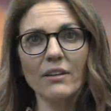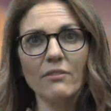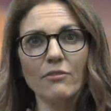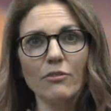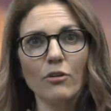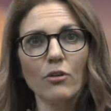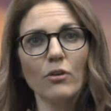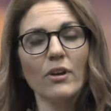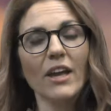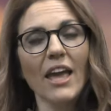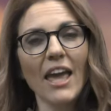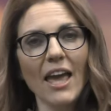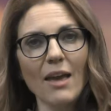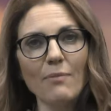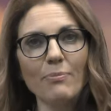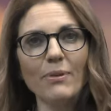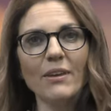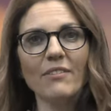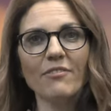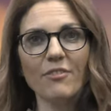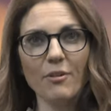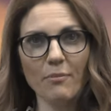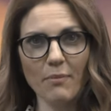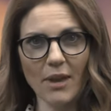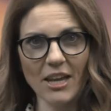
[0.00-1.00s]
and 4 camp
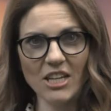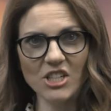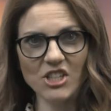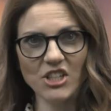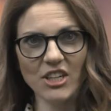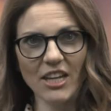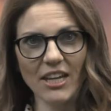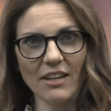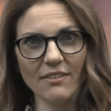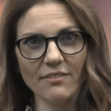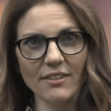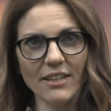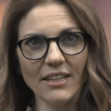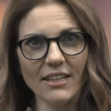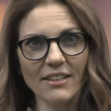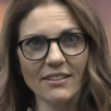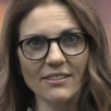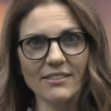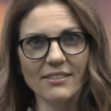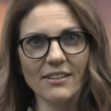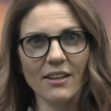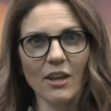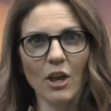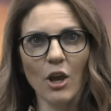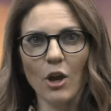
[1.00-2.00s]
information
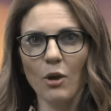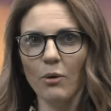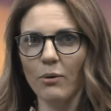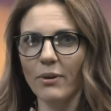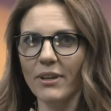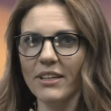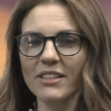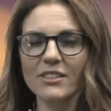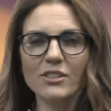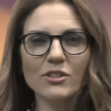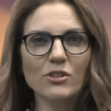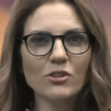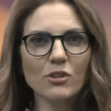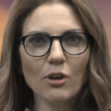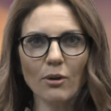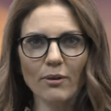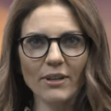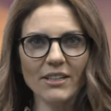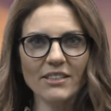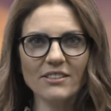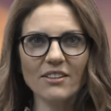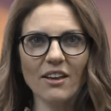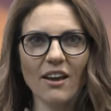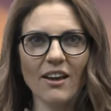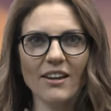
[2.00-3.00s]
evenings. We are so
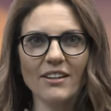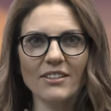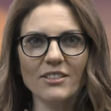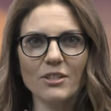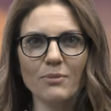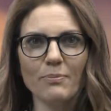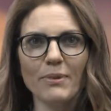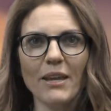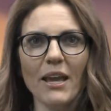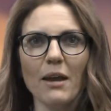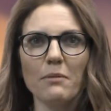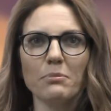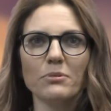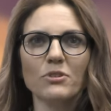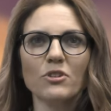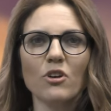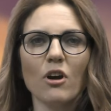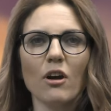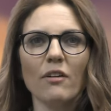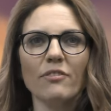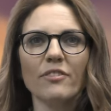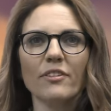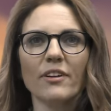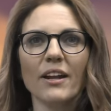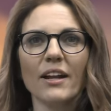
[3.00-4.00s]
excited to be able to
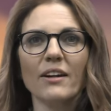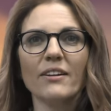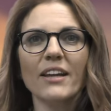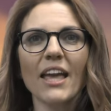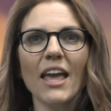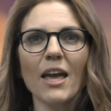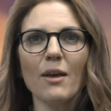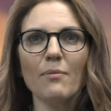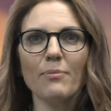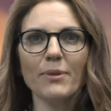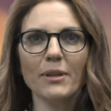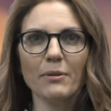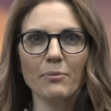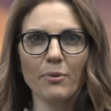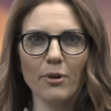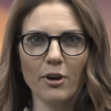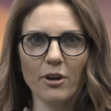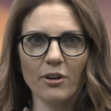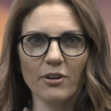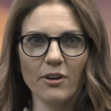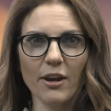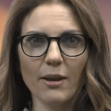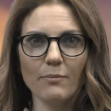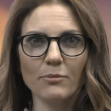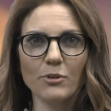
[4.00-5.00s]
offer our camping
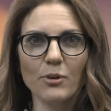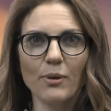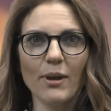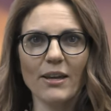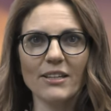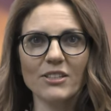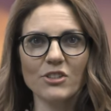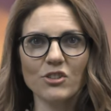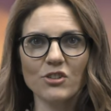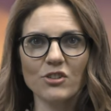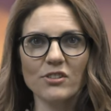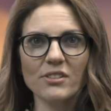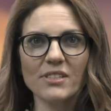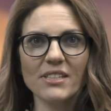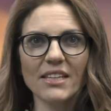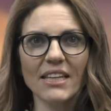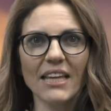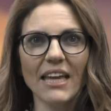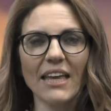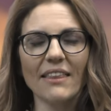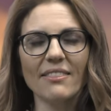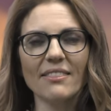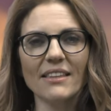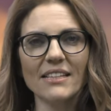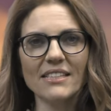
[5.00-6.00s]
program to our students
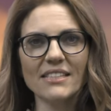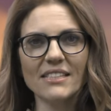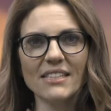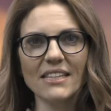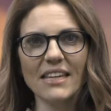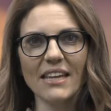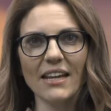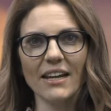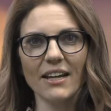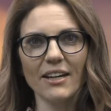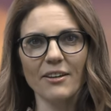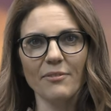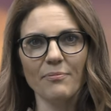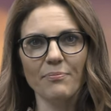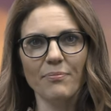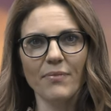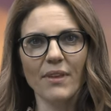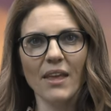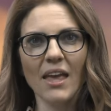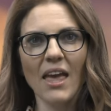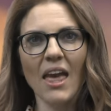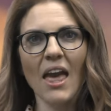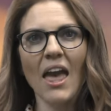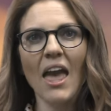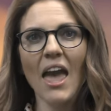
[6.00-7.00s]
again this year.
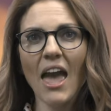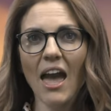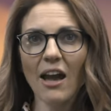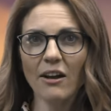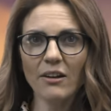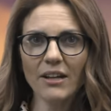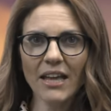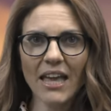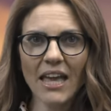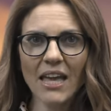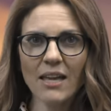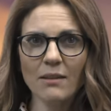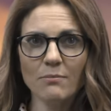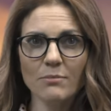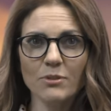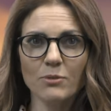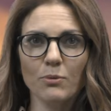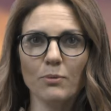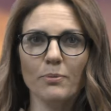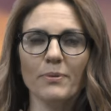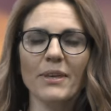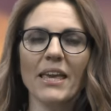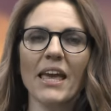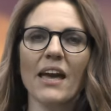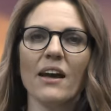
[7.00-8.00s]
Our camps
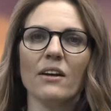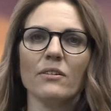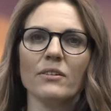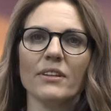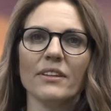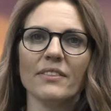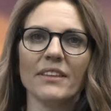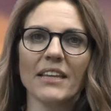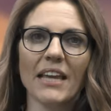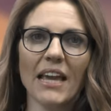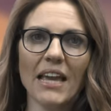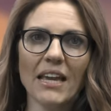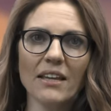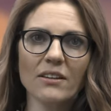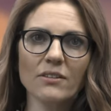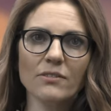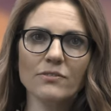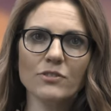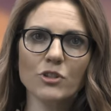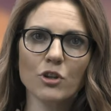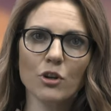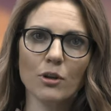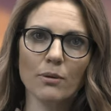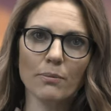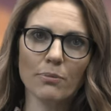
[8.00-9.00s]
will be held at the end
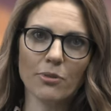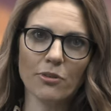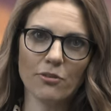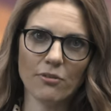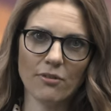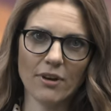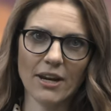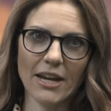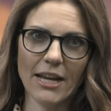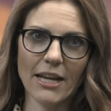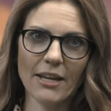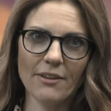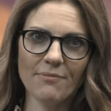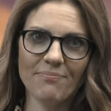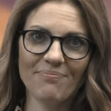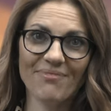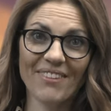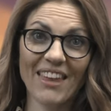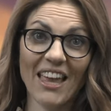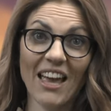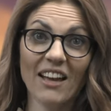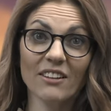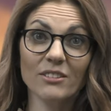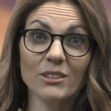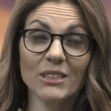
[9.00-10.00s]
of Term 3.
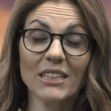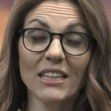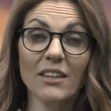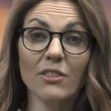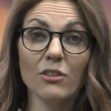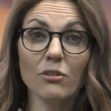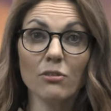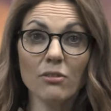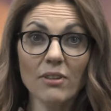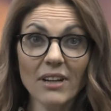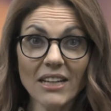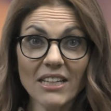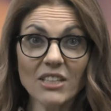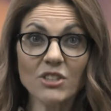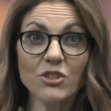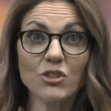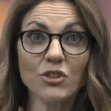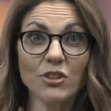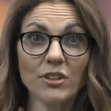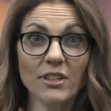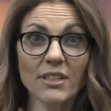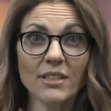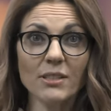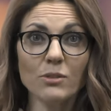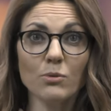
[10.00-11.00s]
Our Year 3
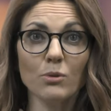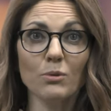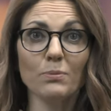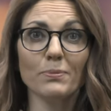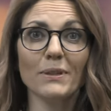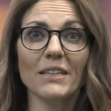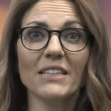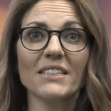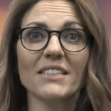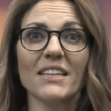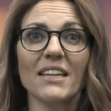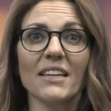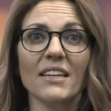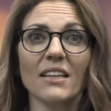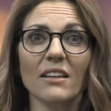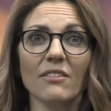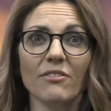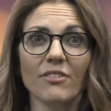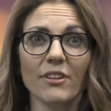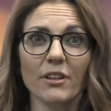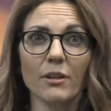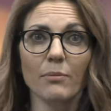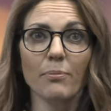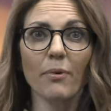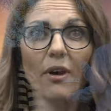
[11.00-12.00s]
students will be attending
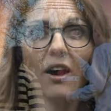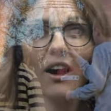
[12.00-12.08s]
Phillip